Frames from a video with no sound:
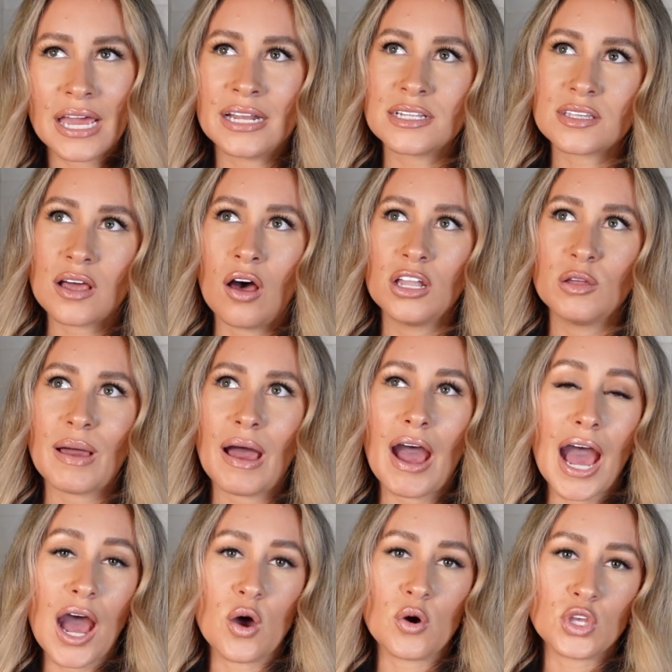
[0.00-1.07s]
and it's all about
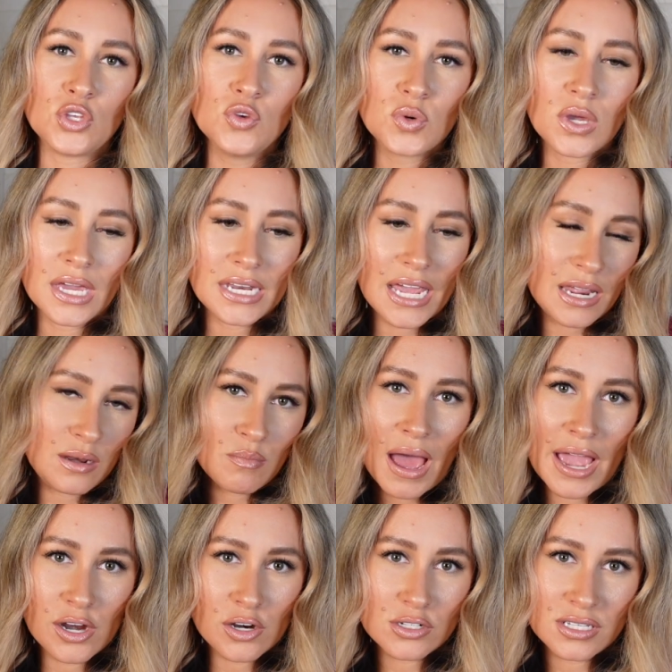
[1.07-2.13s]
how you can
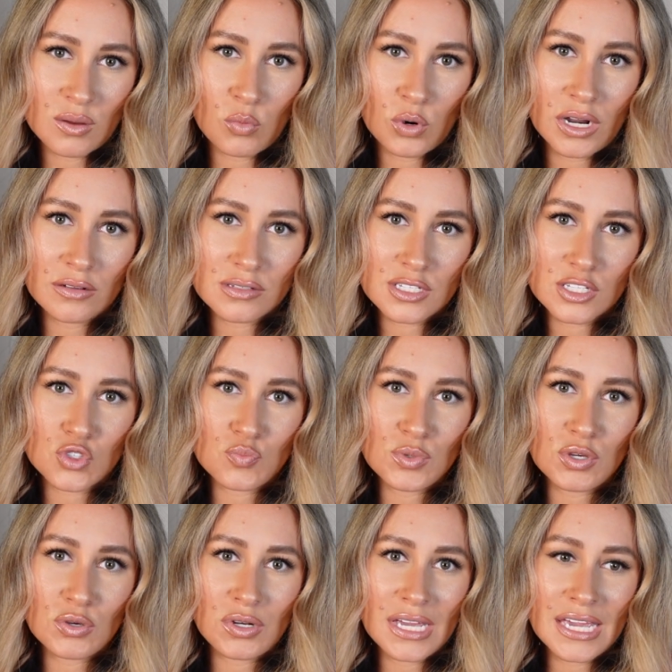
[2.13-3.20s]
admire someone else's
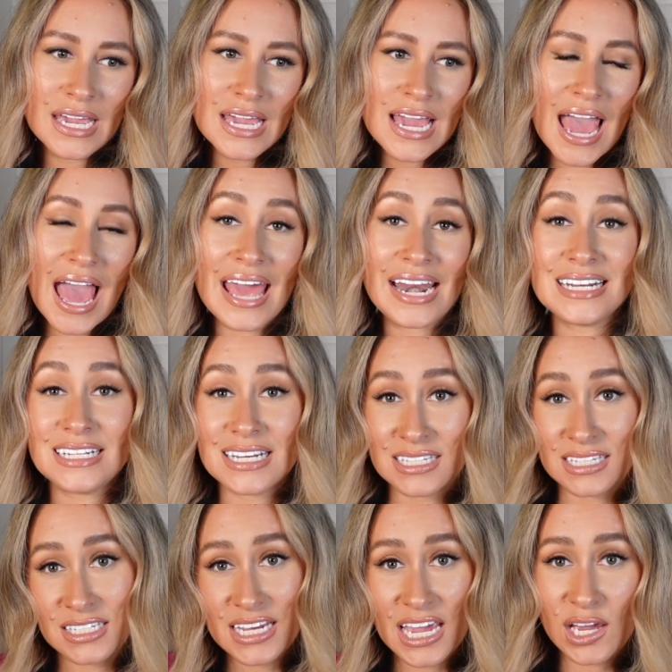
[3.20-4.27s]
beauty and it
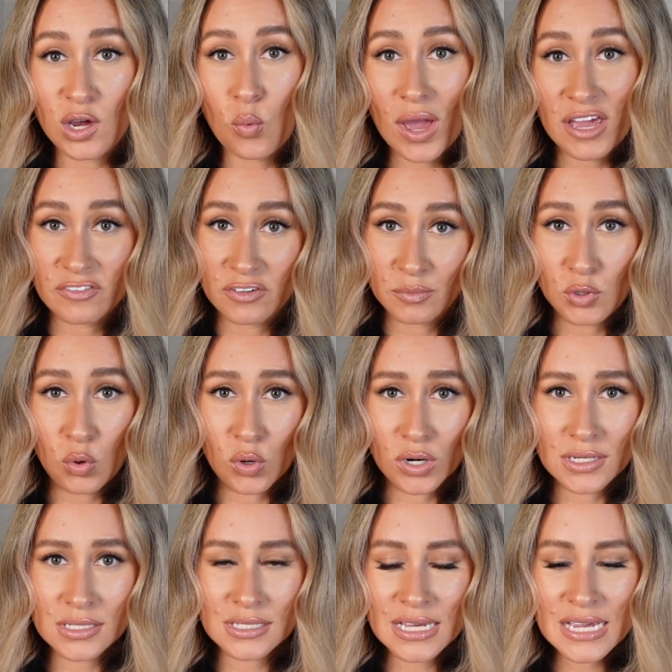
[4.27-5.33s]
doesn't take away from
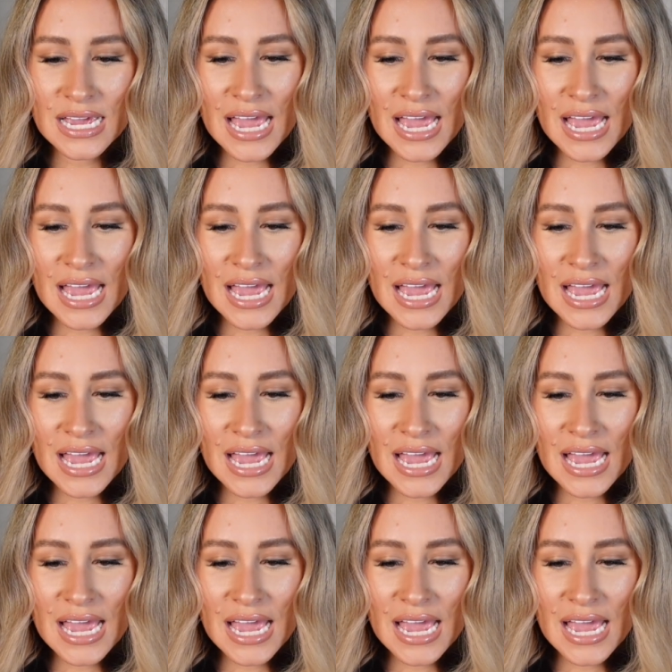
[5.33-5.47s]
yours.